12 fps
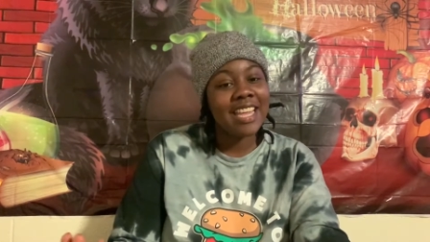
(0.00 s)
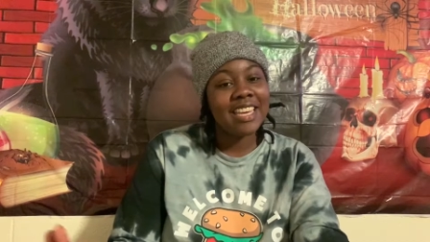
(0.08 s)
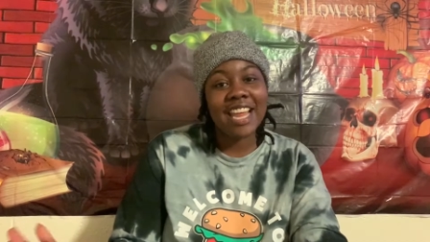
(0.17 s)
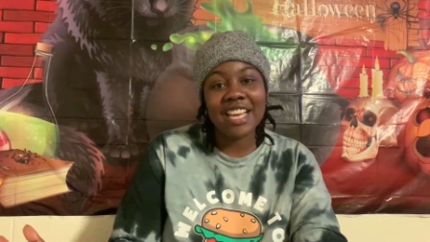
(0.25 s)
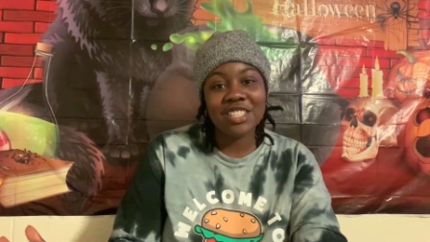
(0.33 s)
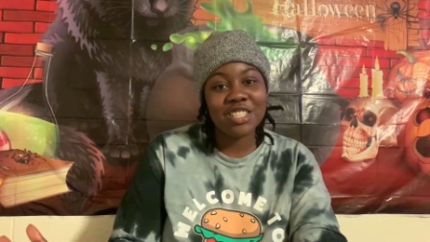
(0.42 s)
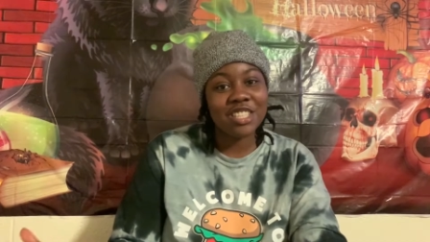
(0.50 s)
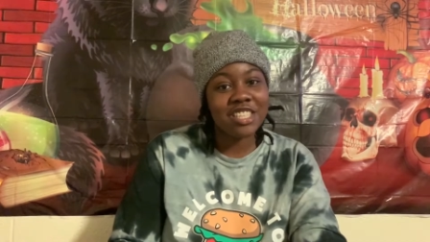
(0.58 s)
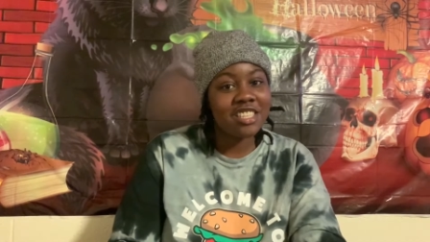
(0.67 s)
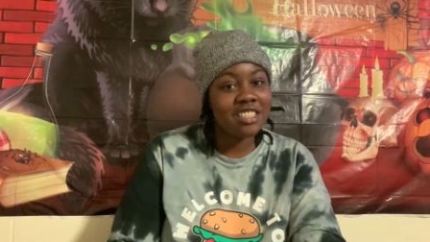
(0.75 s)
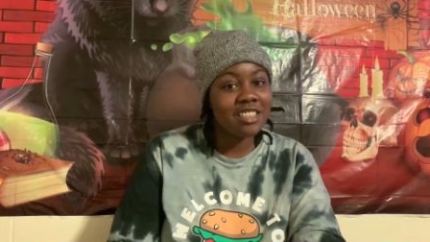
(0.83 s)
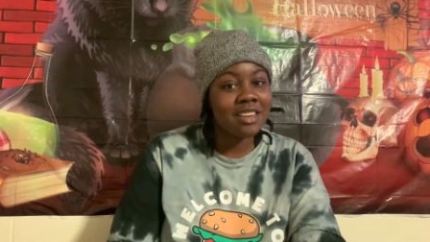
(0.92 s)
Next
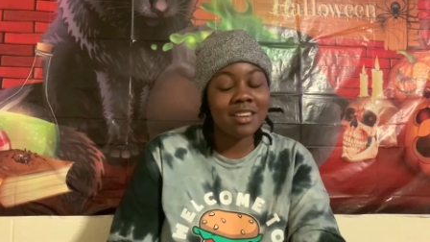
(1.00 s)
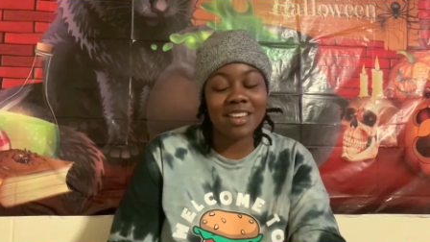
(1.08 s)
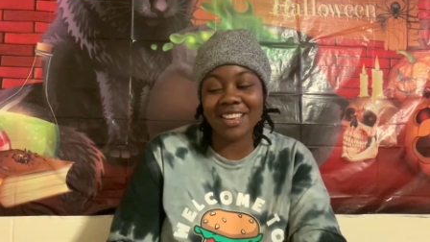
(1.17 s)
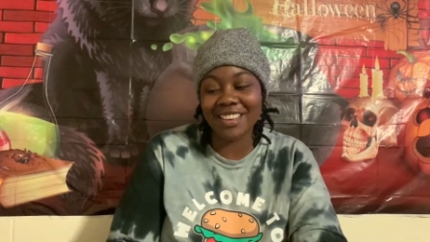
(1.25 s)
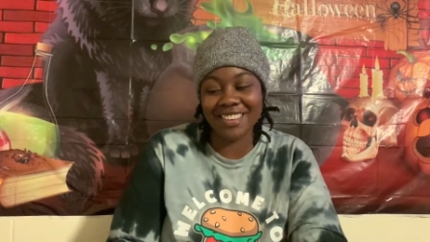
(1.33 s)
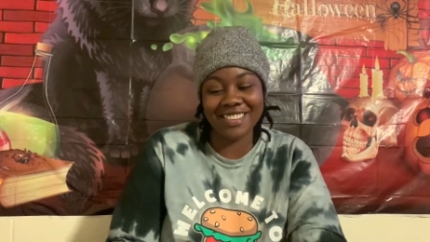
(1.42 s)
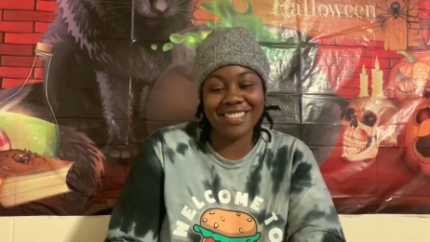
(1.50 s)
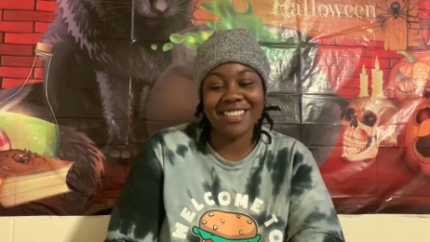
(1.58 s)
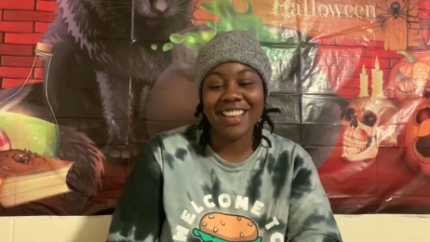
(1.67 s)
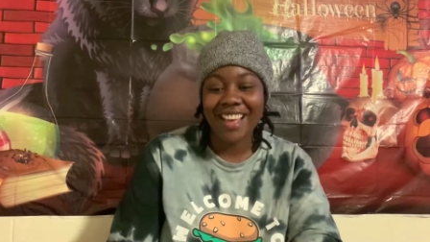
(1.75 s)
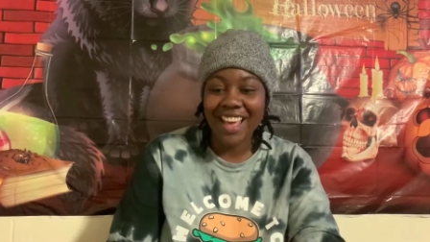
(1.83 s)
year, I'm